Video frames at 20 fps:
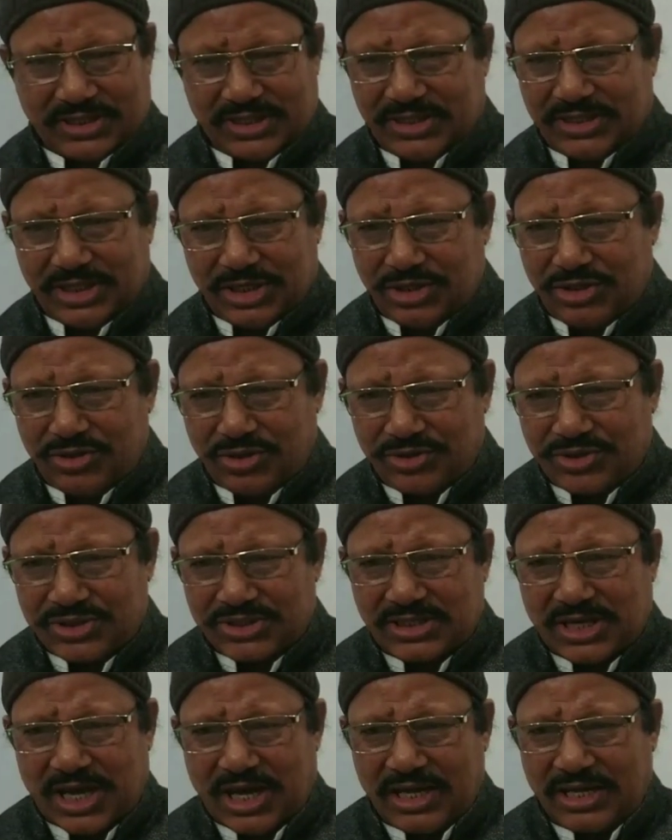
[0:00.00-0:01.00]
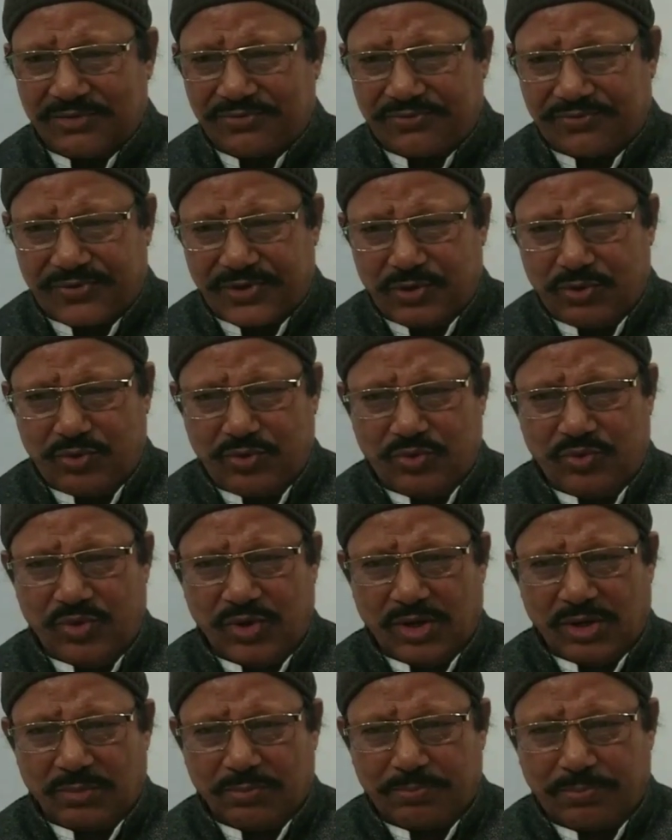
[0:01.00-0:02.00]
He did not saw a few
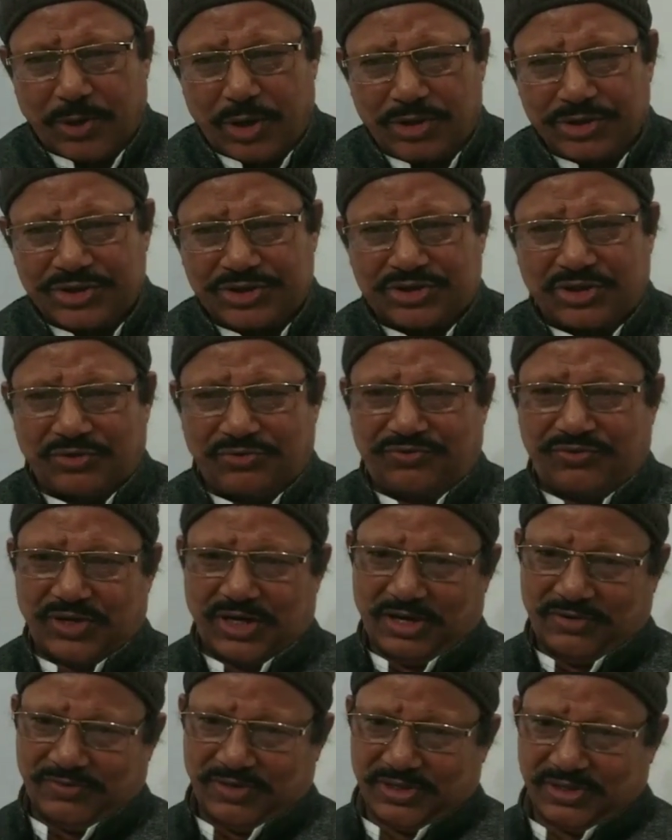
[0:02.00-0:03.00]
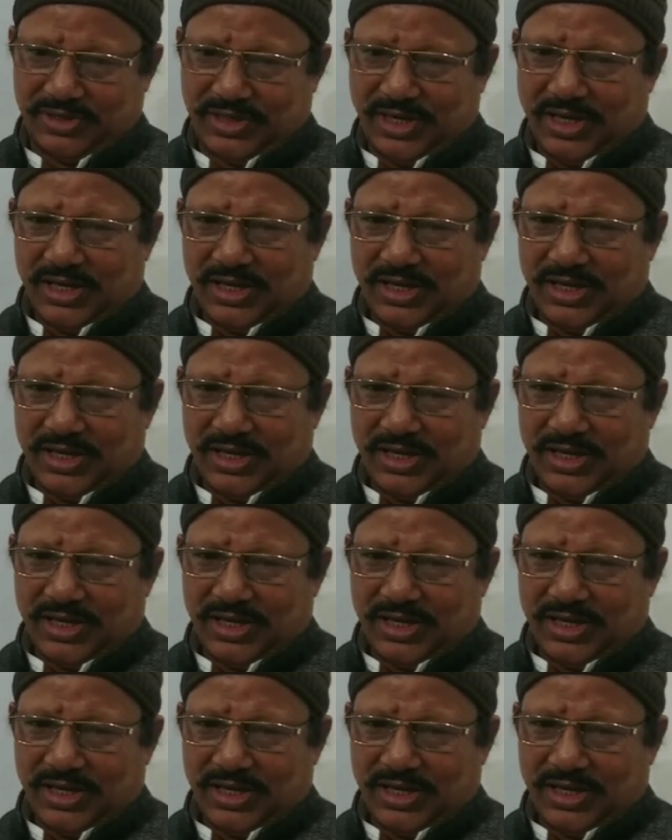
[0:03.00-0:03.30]
pots of flower.